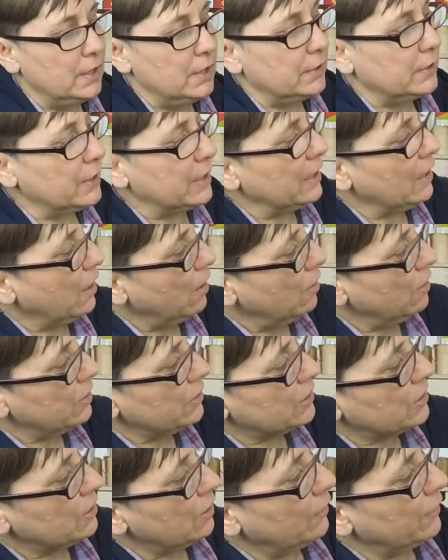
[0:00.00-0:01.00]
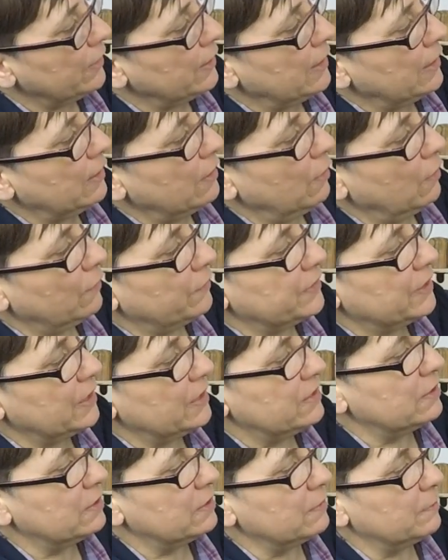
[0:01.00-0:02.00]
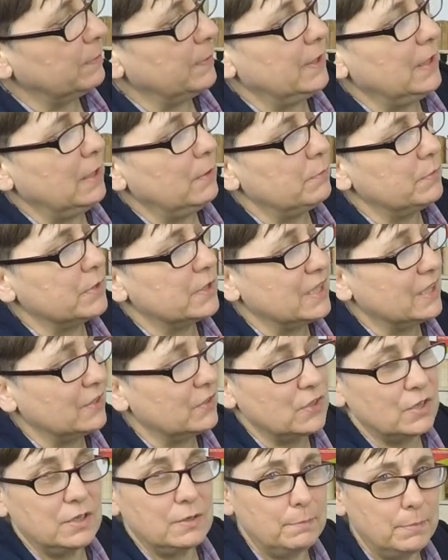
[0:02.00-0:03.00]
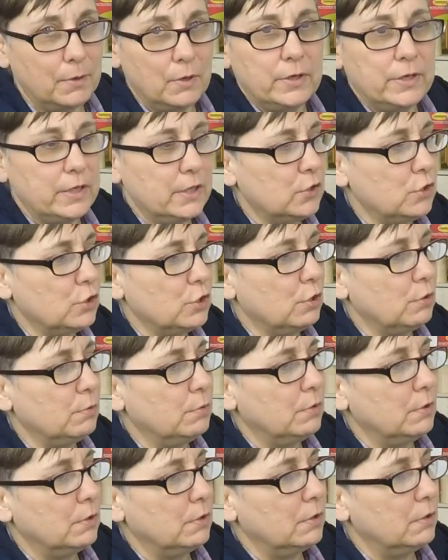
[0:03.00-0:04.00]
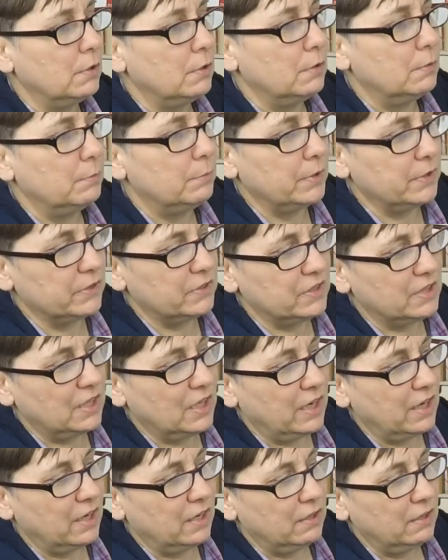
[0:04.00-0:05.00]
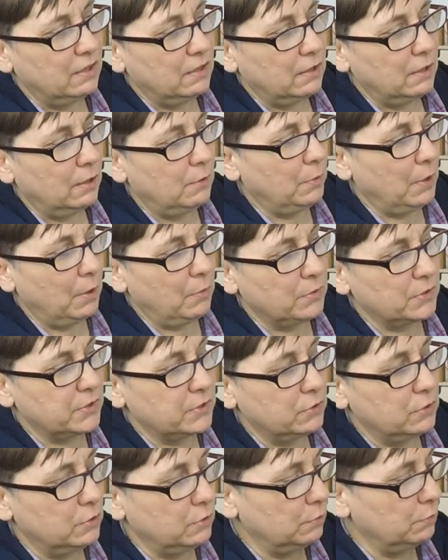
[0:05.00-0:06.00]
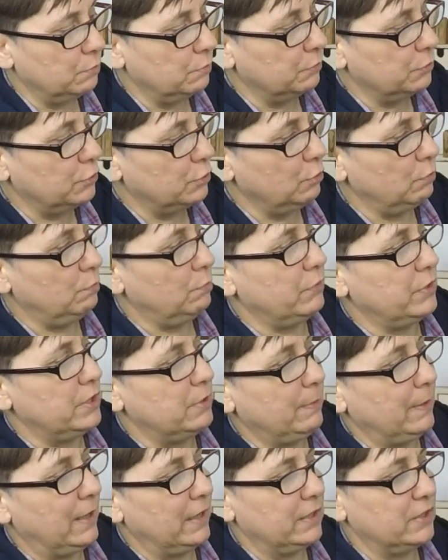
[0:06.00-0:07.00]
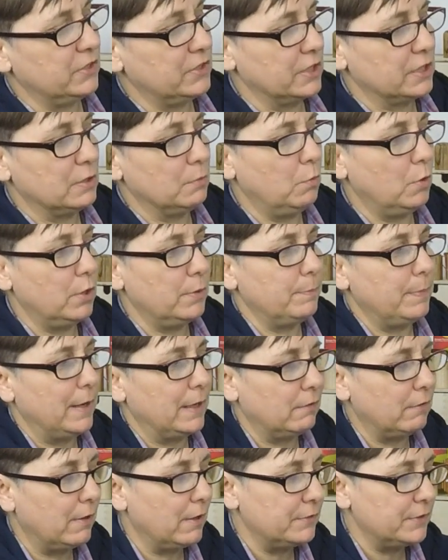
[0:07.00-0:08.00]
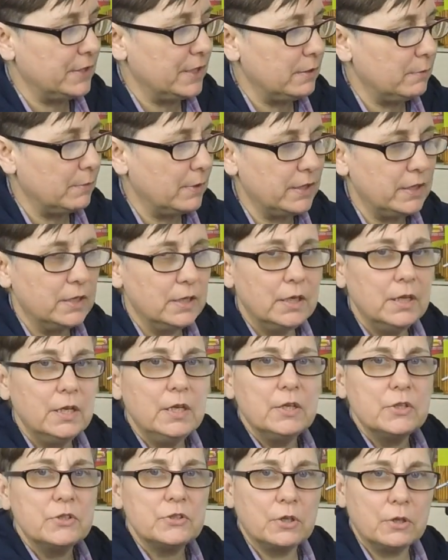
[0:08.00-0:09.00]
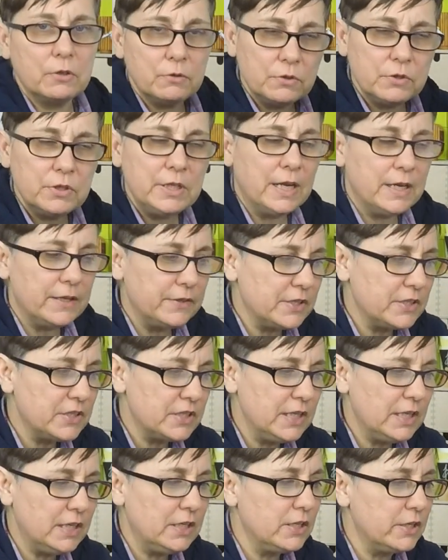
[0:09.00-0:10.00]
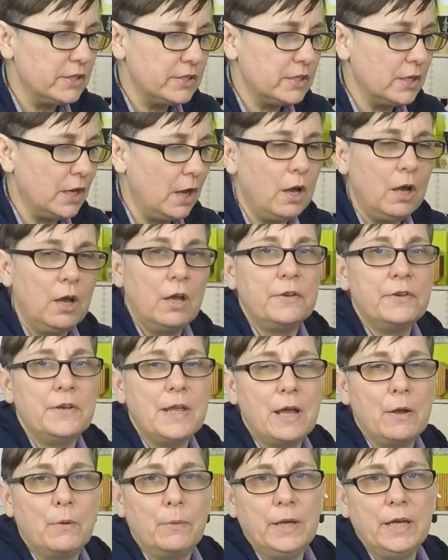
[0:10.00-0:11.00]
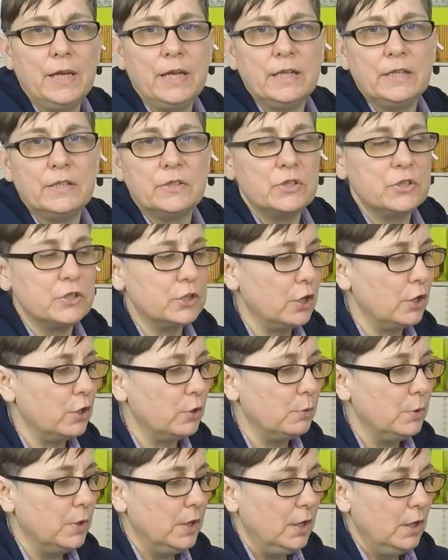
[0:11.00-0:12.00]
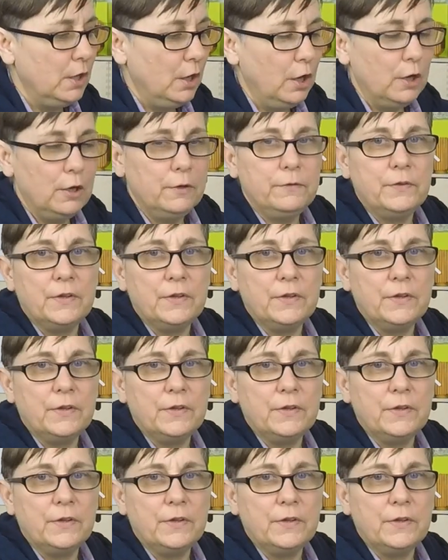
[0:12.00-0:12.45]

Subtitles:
They are slightly off-centre, but that was actually my issue. But I wasn't too worried about it because it's a white background anyway. So yeah, the stickers are now in. So over the